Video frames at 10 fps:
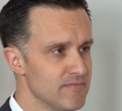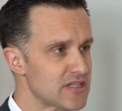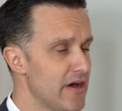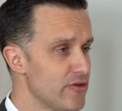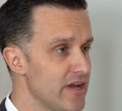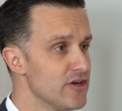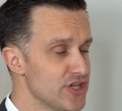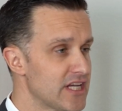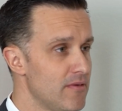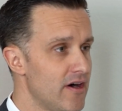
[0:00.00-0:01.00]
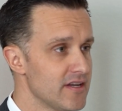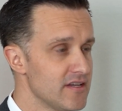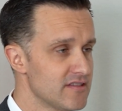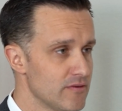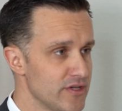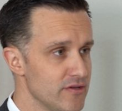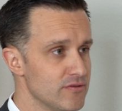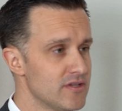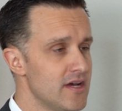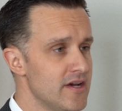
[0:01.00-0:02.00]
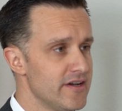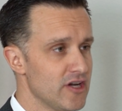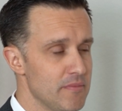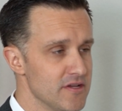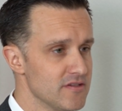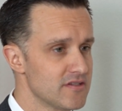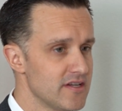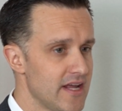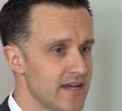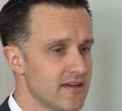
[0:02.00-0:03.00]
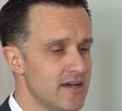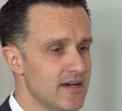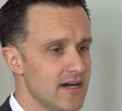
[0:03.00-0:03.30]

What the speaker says: some other energy commodities that we use in our business today.